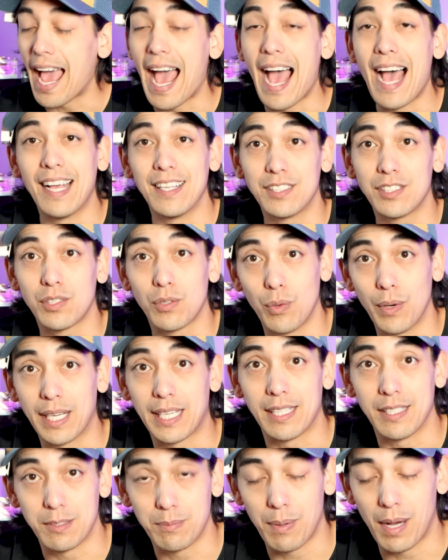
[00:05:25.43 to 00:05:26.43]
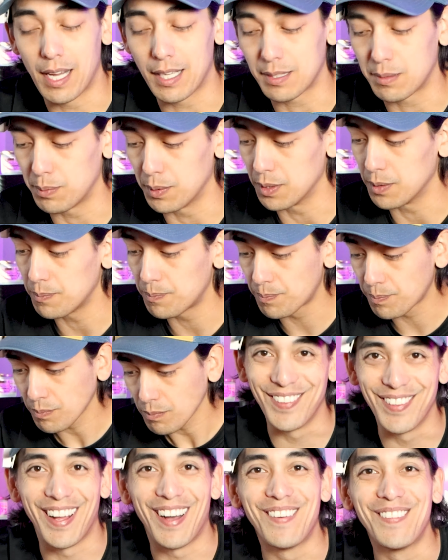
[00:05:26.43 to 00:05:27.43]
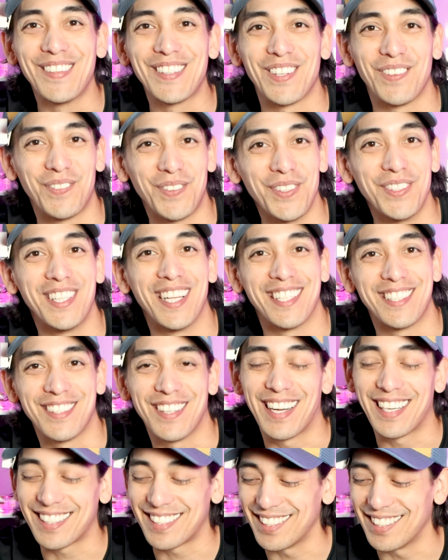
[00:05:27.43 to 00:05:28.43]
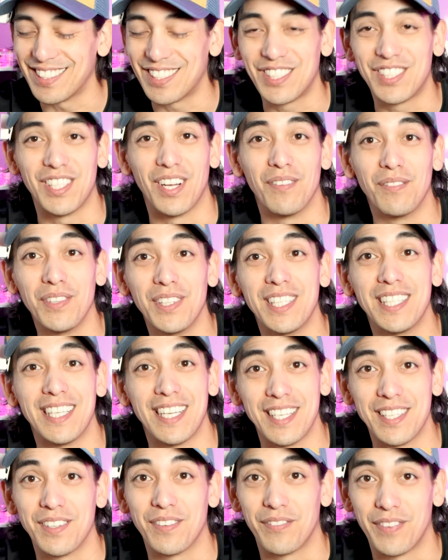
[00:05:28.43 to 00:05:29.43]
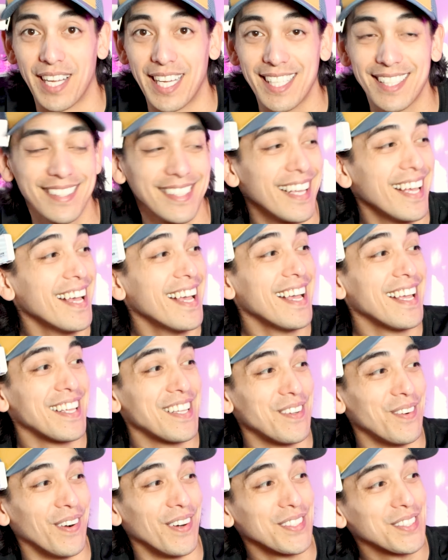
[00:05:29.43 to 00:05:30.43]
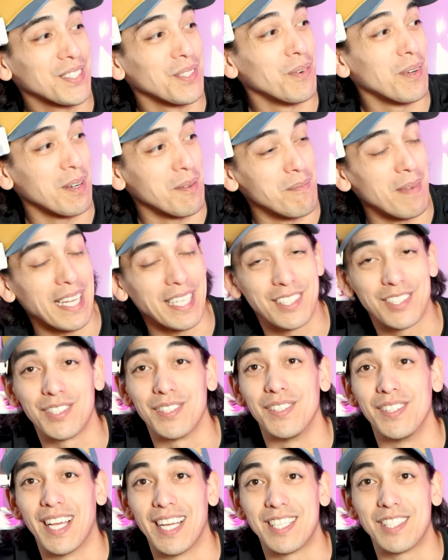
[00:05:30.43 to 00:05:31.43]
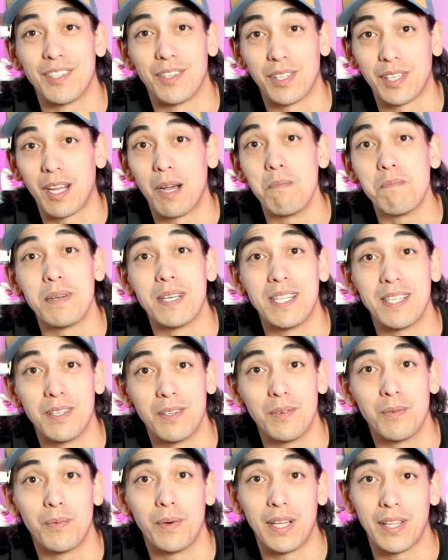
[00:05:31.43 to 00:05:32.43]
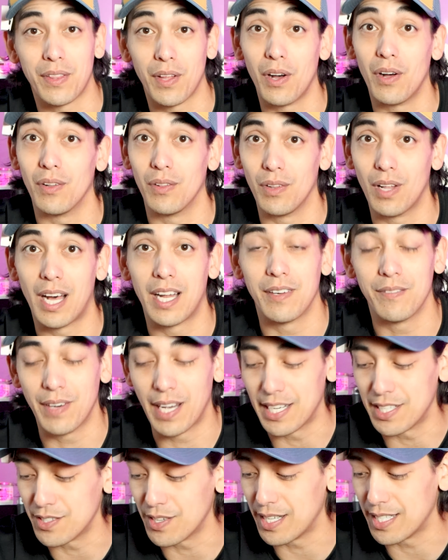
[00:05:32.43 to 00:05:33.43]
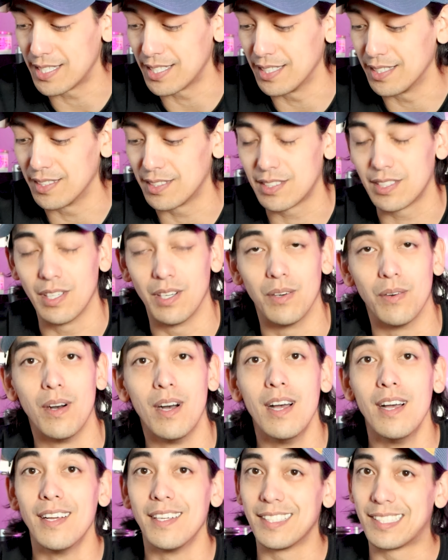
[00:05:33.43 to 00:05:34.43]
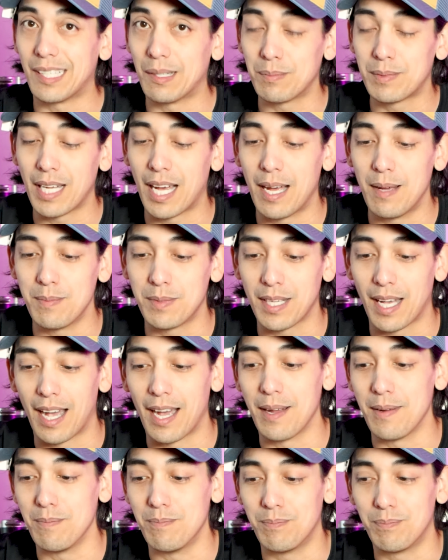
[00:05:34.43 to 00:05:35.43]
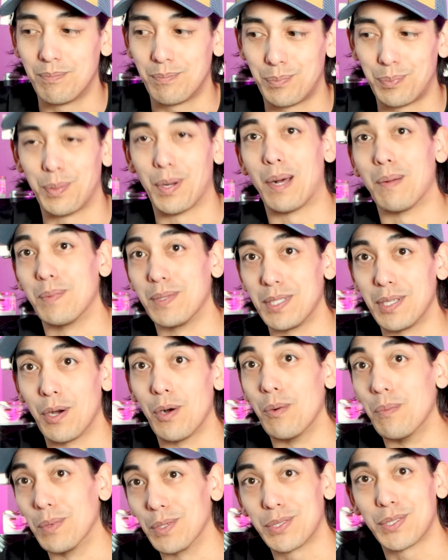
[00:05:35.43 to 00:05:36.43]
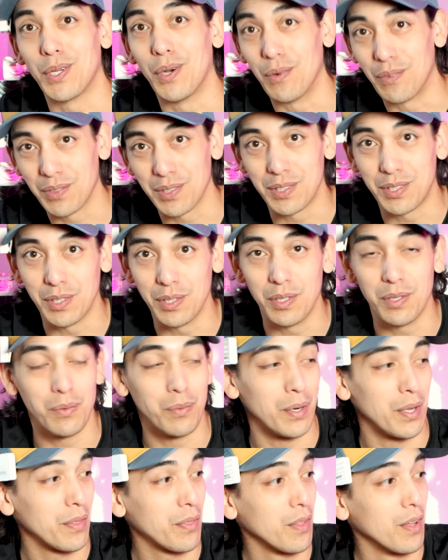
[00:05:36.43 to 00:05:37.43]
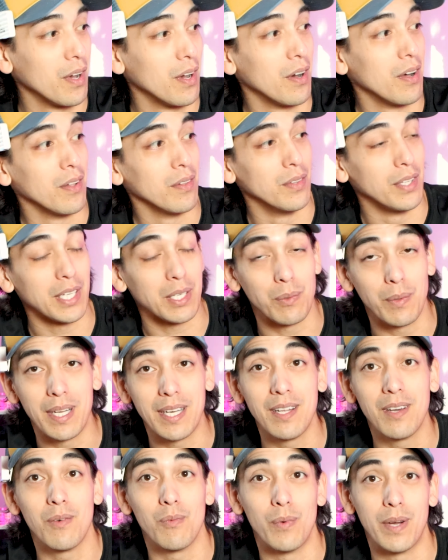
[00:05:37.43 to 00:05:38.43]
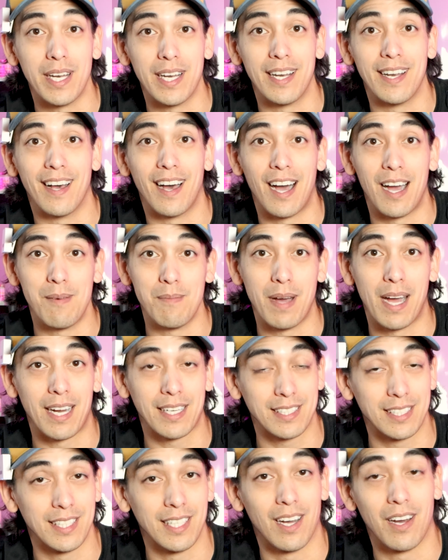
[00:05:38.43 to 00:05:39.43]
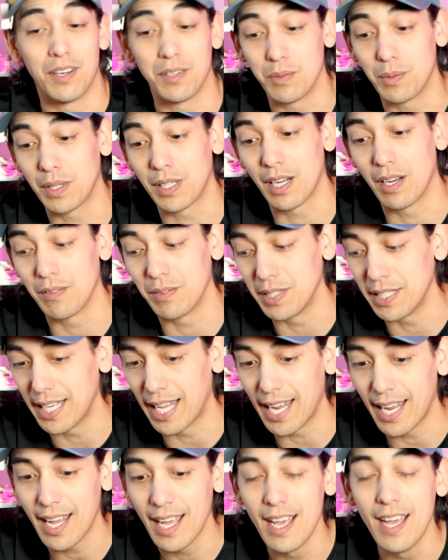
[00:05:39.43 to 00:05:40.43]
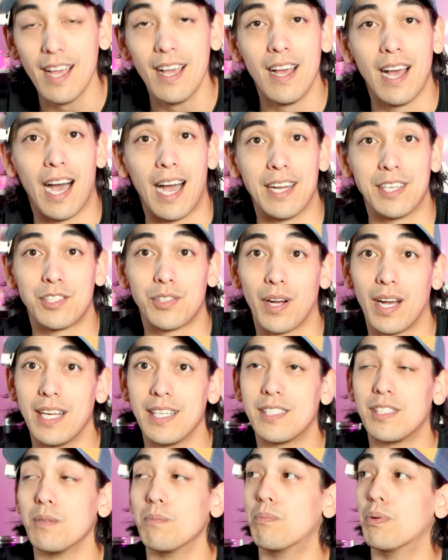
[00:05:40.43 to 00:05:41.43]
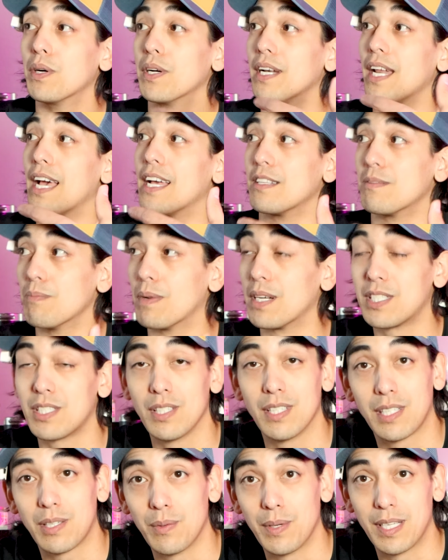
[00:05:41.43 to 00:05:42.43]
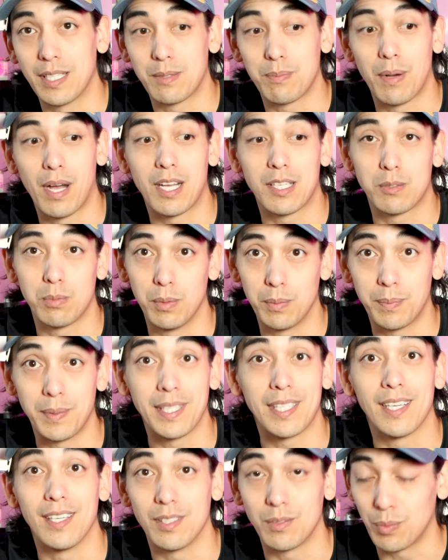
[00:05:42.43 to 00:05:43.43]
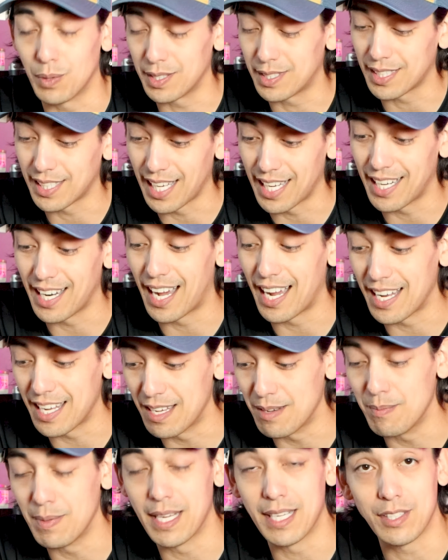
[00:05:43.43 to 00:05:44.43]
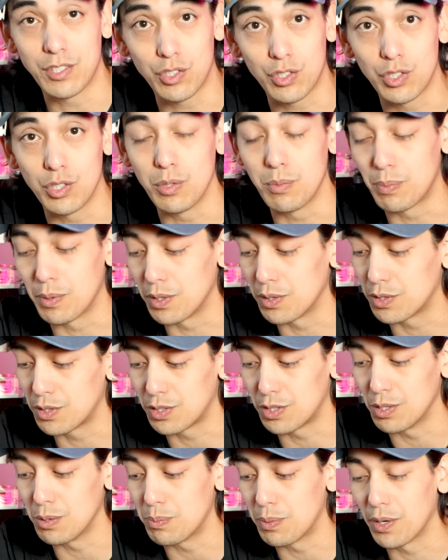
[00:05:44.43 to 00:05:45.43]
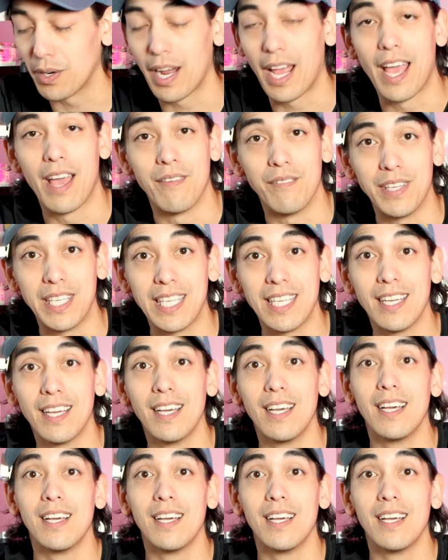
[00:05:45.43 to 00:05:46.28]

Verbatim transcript: as quick as possible. So along with the food that you're actually shoveling in your face, you also want to make sure that you're accompanying it with a lot of hydration. So sometimes I probably almost overdo it with liquid when I'm actually on a recovery day. I try to put as much liquid as possible because once again, I am a super, super heavy